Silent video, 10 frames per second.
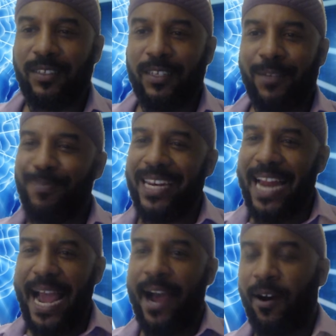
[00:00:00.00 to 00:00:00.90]
But
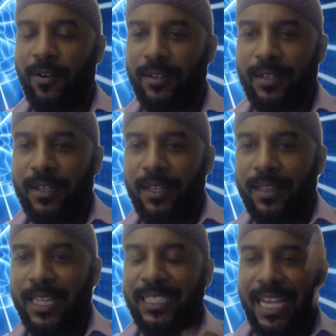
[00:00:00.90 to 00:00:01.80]
now,
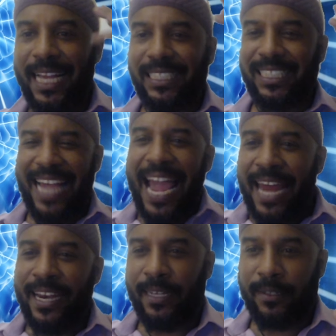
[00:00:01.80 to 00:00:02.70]
this
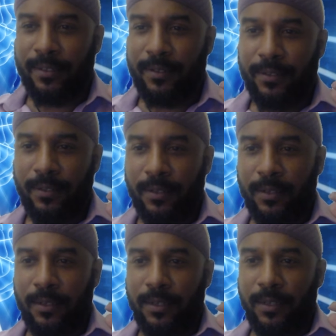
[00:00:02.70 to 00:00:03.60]
insanity
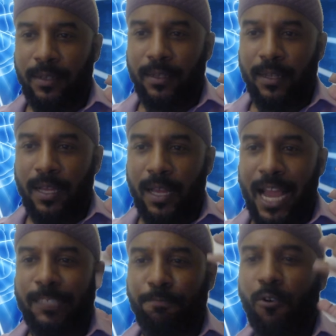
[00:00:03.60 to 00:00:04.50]
has
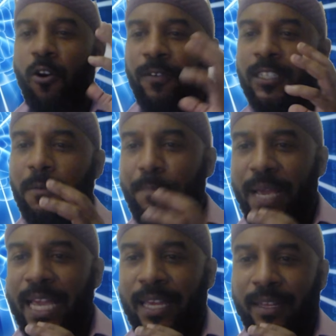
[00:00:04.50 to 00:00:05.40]
proven to
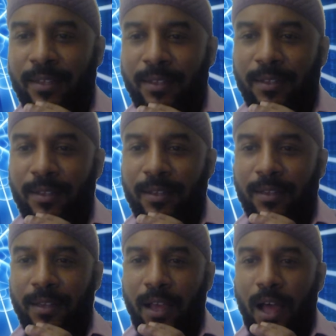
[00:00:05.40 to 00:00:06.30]
be
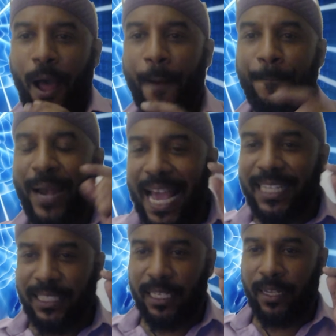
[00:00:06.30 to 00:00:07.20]
a
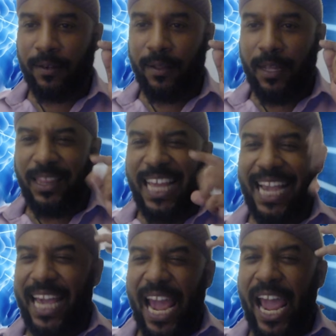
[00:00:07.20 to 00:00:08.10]
blessing that
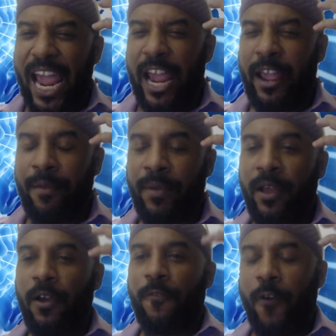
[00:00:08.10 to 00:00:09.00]
came
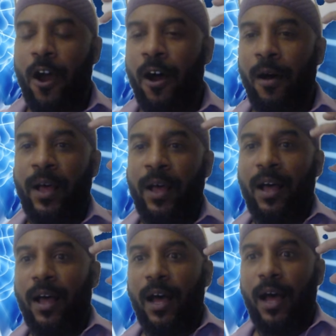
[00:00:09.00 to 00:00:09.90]
from
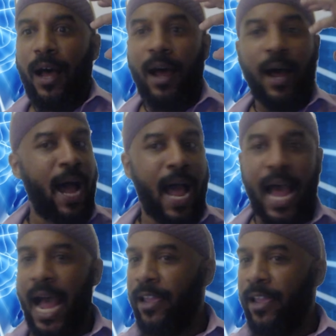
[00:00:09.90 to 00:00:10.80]
a
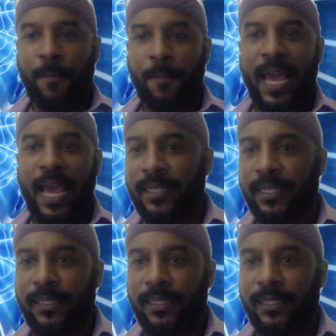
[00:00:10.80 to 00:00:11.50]
higher place.